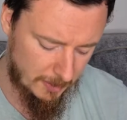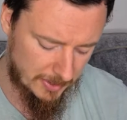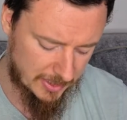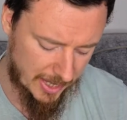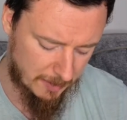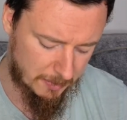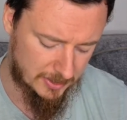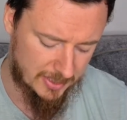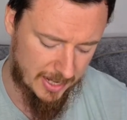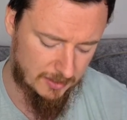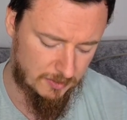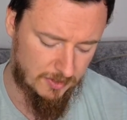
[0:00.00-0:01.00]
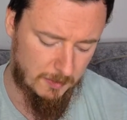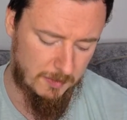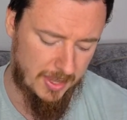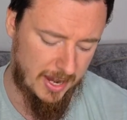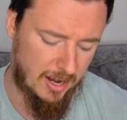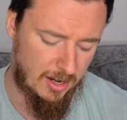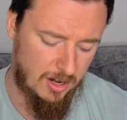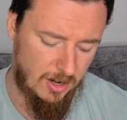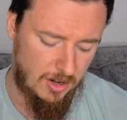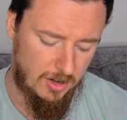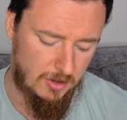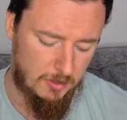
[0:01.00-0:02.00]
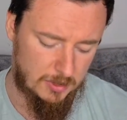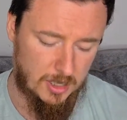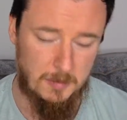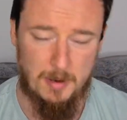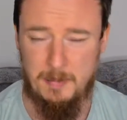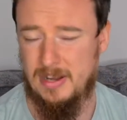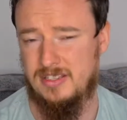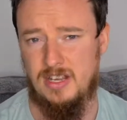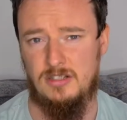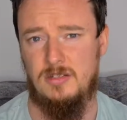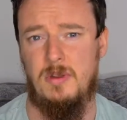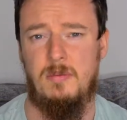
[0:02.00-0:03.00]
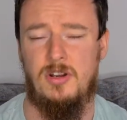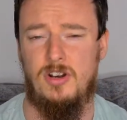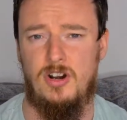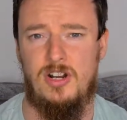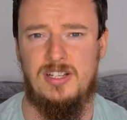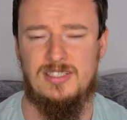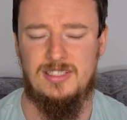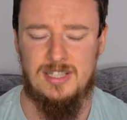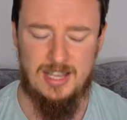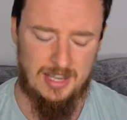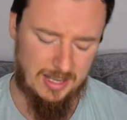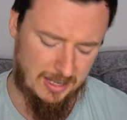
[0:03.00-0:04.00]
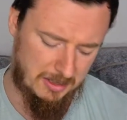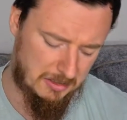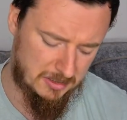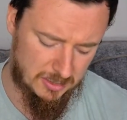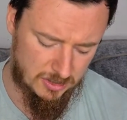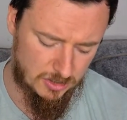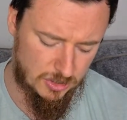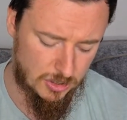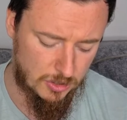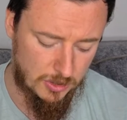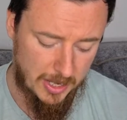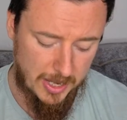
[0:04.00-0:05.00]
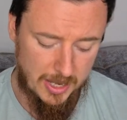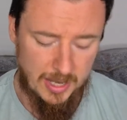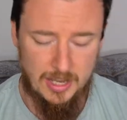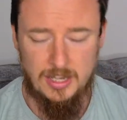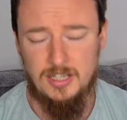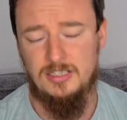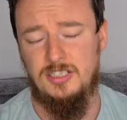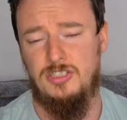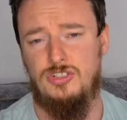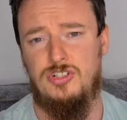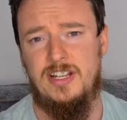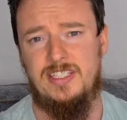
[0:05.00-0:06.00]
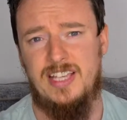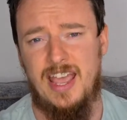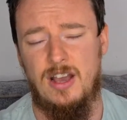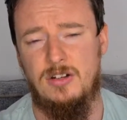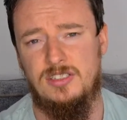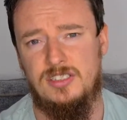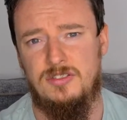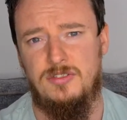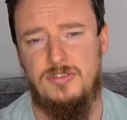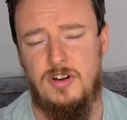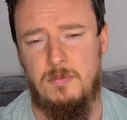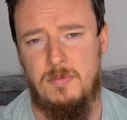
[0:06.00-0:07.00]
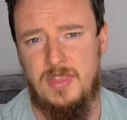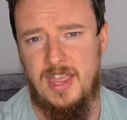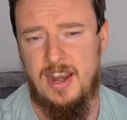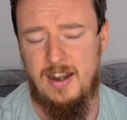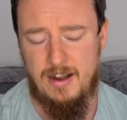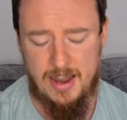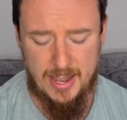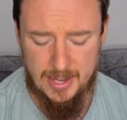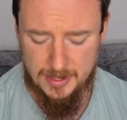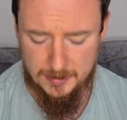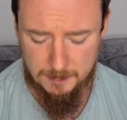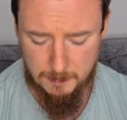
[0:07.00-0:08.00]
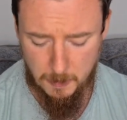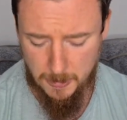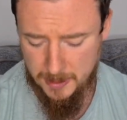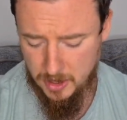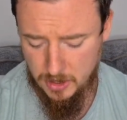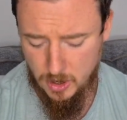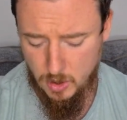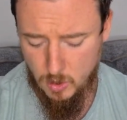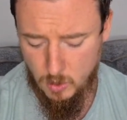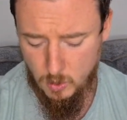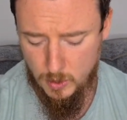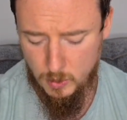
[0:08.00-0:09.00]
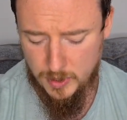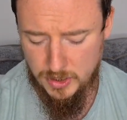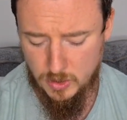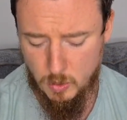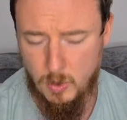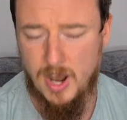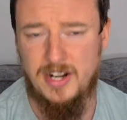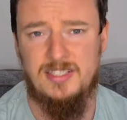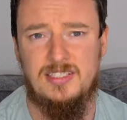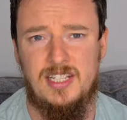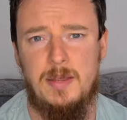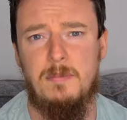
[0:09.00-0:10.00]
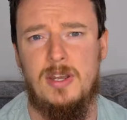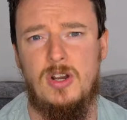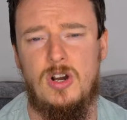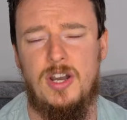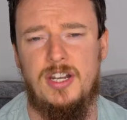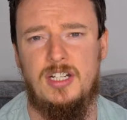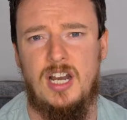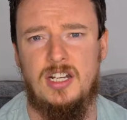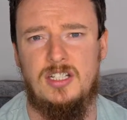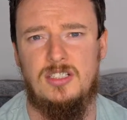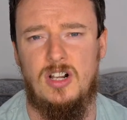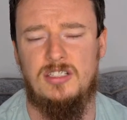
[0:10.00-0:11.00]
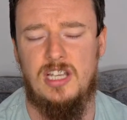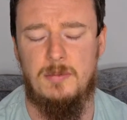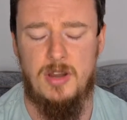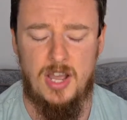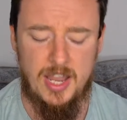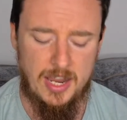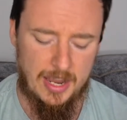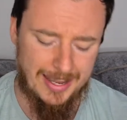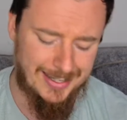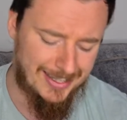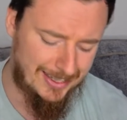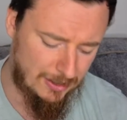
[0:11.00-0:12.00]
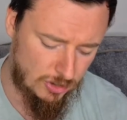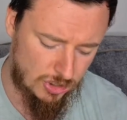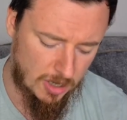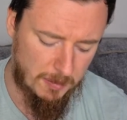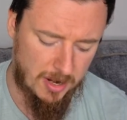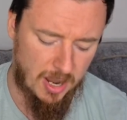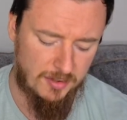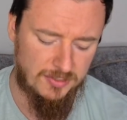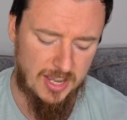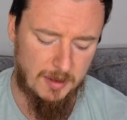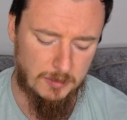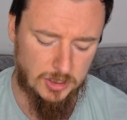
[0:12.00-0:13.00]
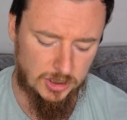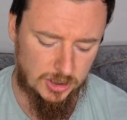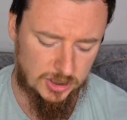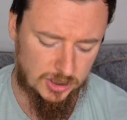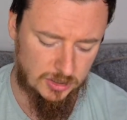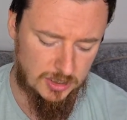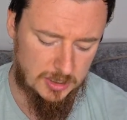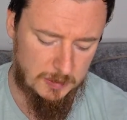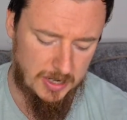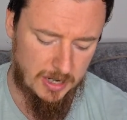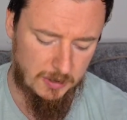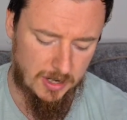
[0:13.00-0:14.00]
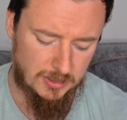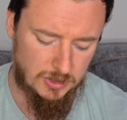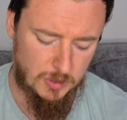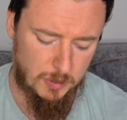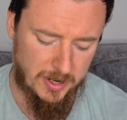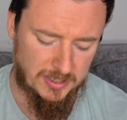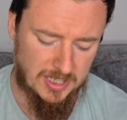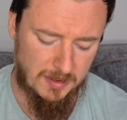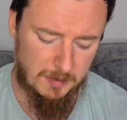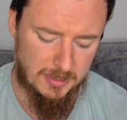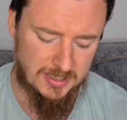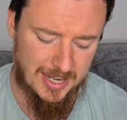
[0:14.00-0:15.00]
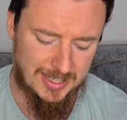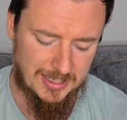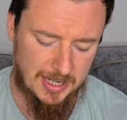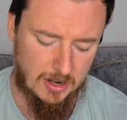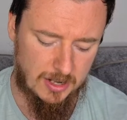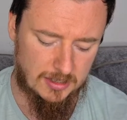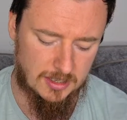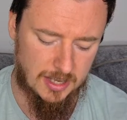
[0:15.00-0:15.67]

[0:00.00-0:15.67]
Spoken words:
10% from there. We're talking about back down to maybe the early 63,000 from there, and we don't want to see Bitcoin on its all-time high jumping off that much, so to speak. We're on 2.7% down